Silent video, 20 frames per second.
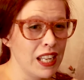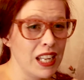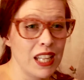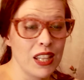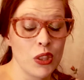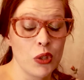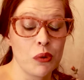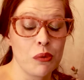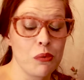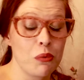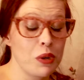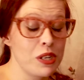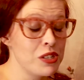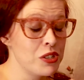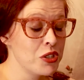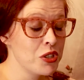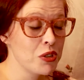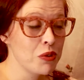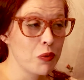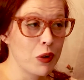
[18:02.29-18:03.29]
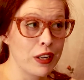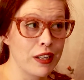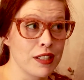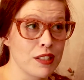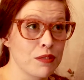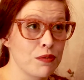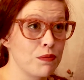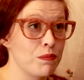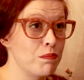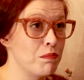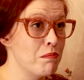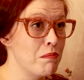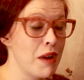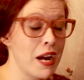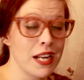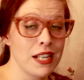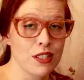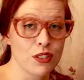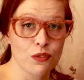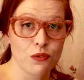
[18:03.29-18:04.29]
In the winter, when it's
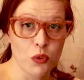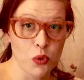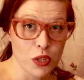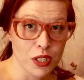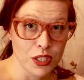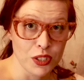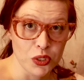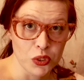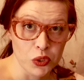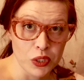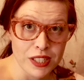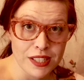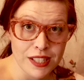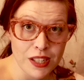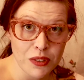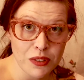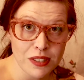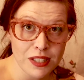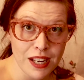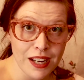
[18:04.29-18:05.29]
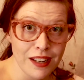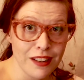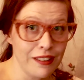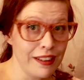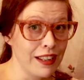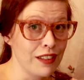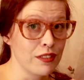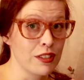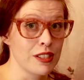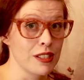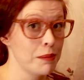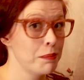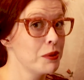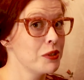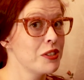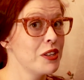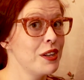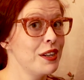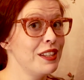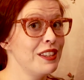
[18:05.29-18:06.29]
minus 40 degrees outside, I'll have
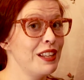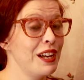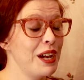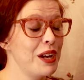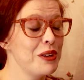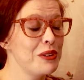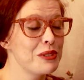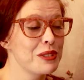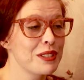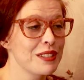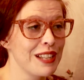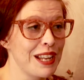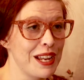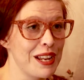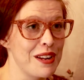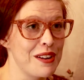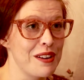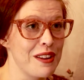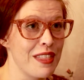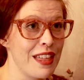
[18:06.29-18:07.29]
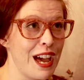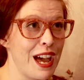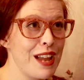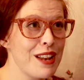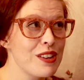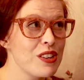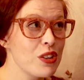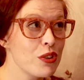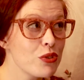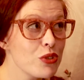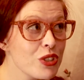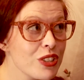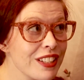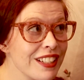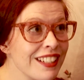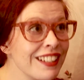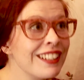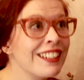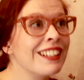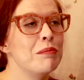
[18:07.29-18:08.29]
slippers on in the house, and that
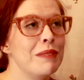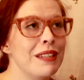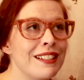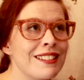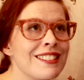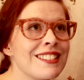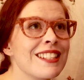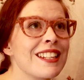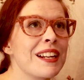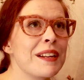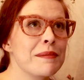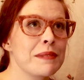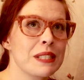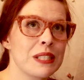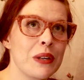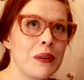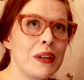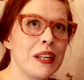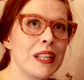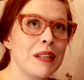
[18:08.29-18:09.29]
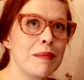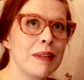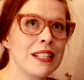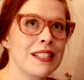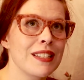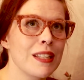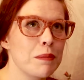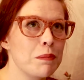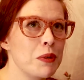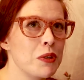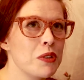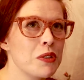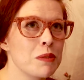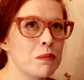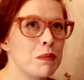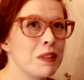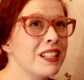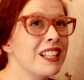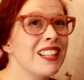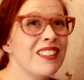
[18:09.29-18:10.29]
usually means that I'm sewing in my slippers.
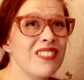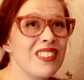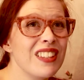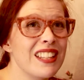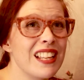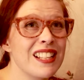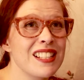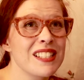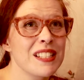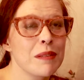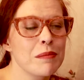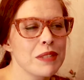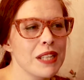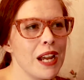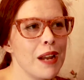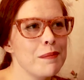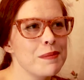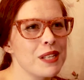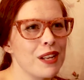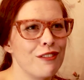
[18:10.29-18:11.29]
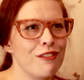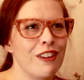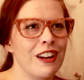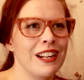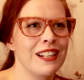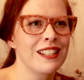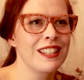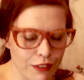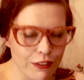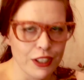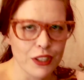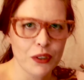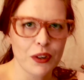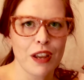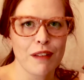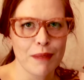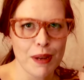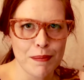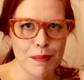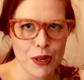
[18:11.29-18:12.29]
But even then, sometimes I find if I don't
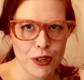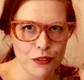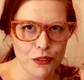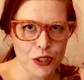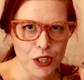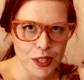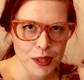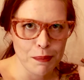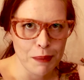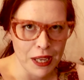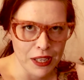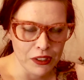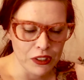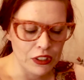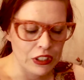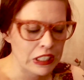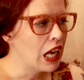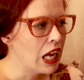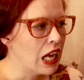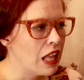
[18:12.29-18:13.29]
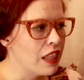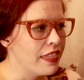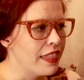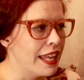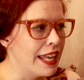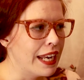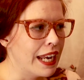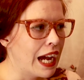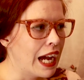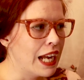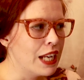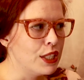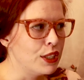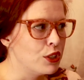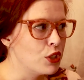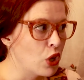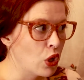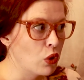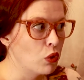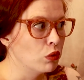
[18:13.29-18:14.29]
have my barefoot on the pedal, then I
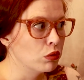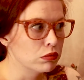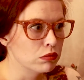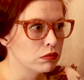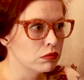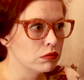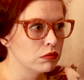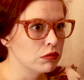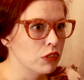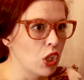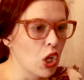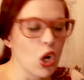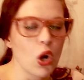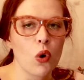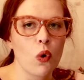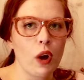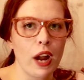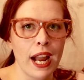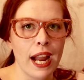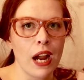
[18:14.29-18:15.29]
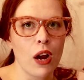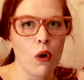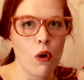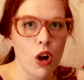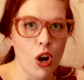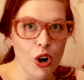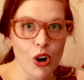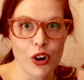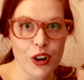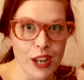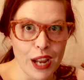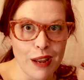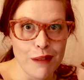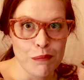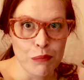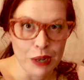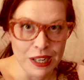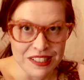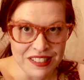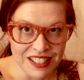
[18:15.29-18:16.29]
don't know how hard
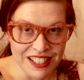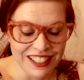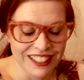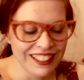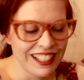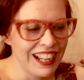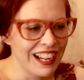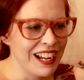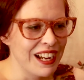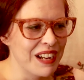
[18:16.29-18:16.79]
I'm pressing.